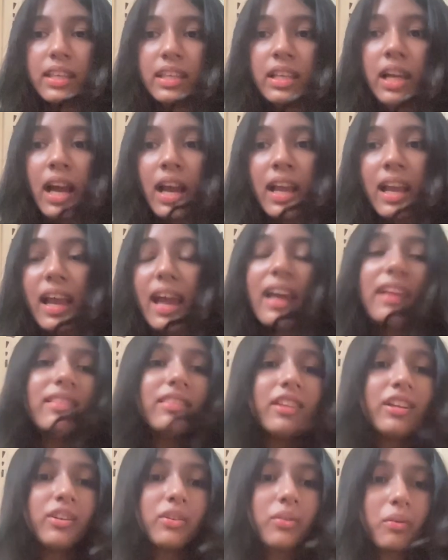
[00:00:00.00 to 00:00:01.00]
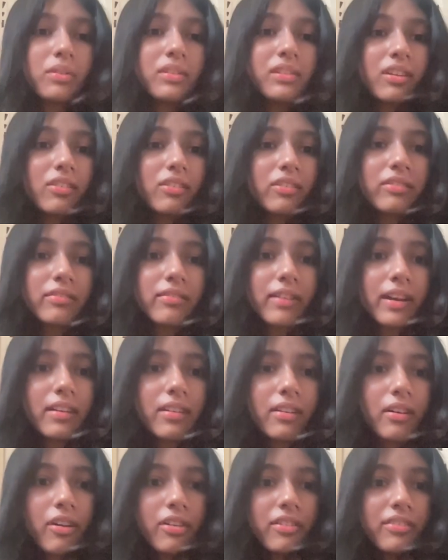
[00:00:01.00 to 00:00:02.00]
Yeah, and the notes are
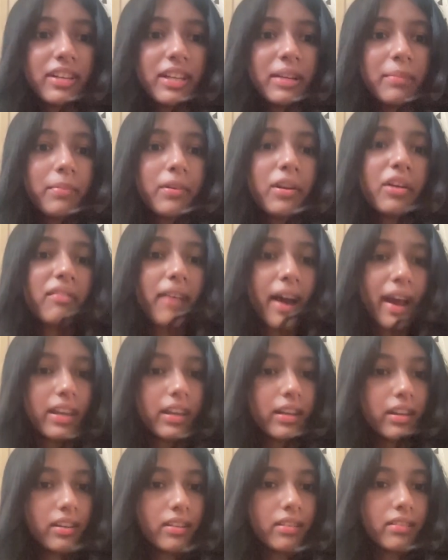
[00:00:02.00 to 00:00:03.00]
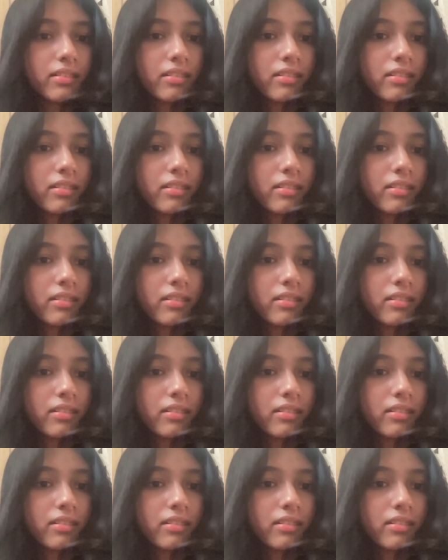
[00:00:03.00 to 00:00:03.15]
already provided.